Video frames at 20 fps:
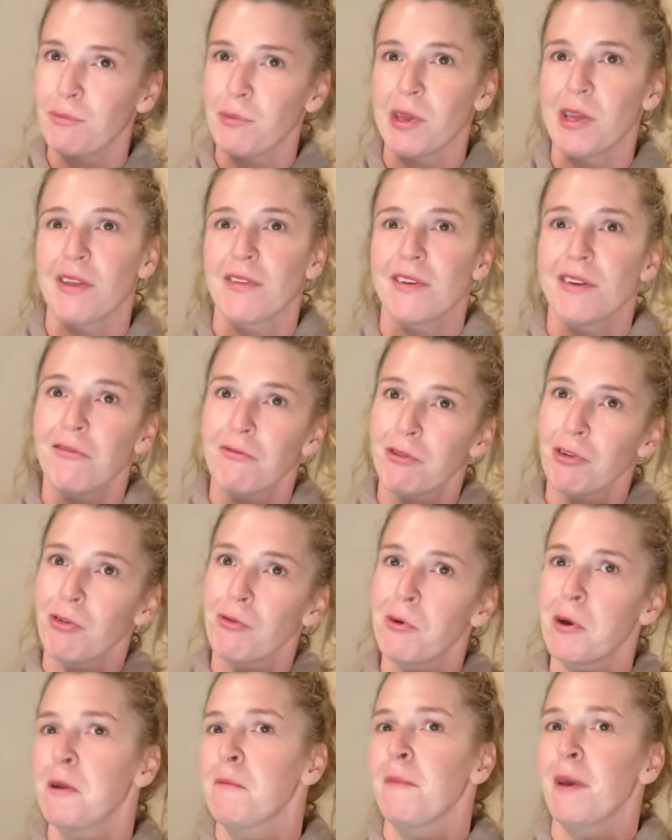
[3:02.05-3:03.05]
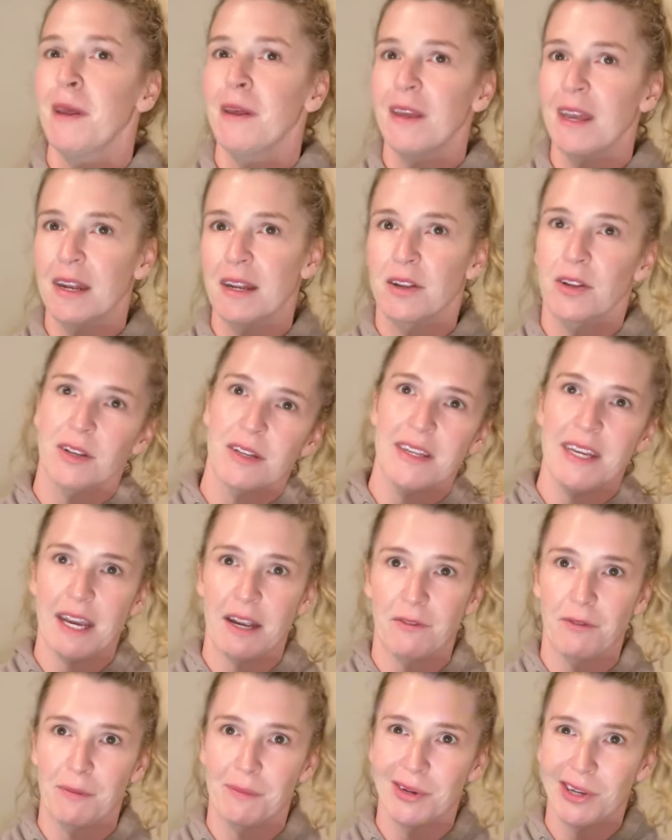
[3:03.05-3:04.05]
because you never know when it might get a good kick
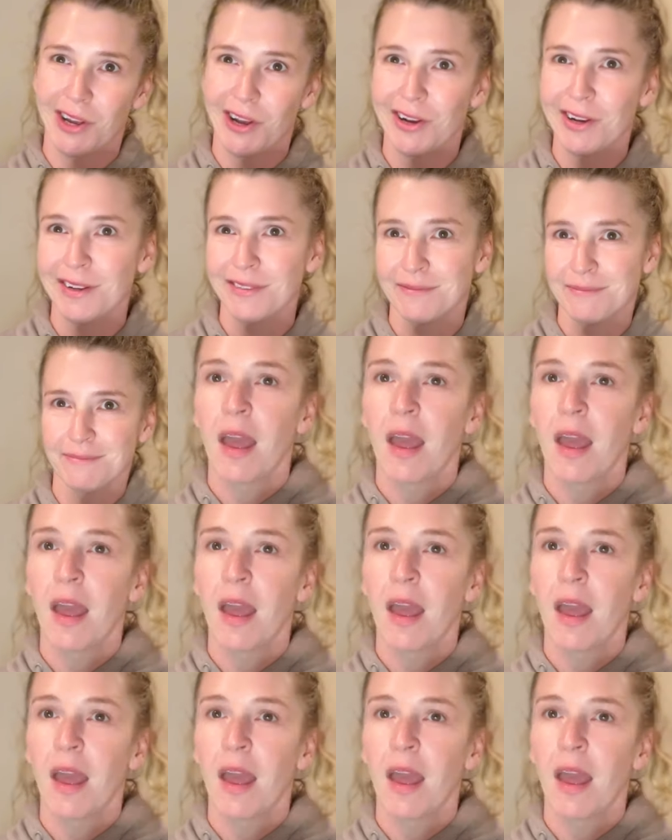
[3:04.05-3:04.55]
from a dog.